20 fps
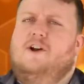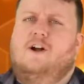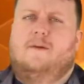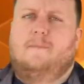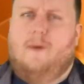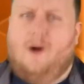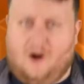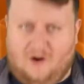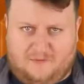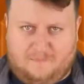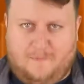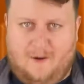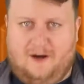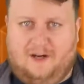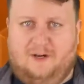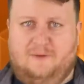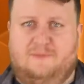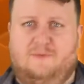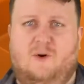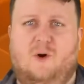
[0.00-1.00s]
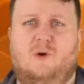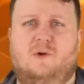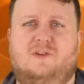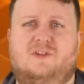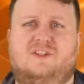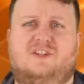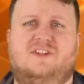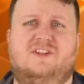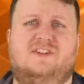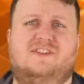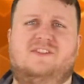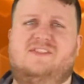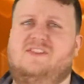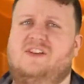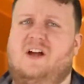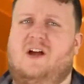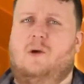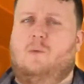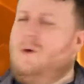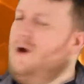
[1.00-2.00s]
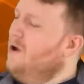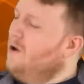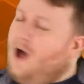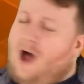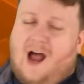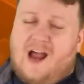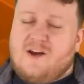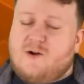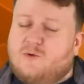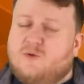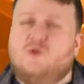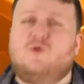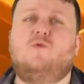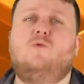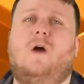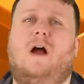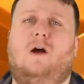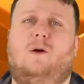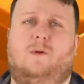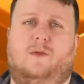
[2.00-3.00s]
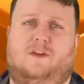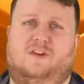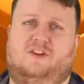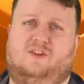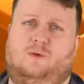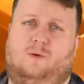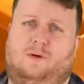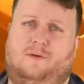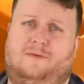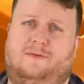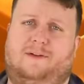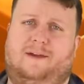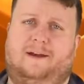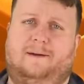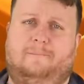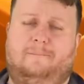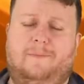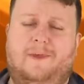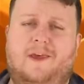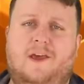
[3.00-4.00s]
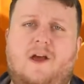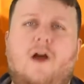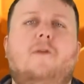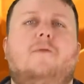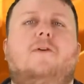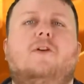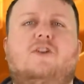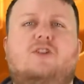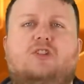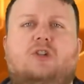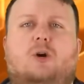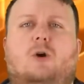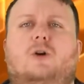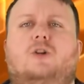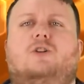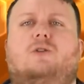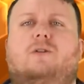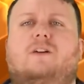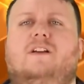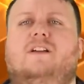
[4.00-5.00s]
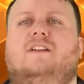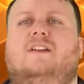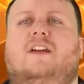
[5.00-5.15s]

to your barf bucket, folks, because, well, I don't do well with this sort of thing. This surgery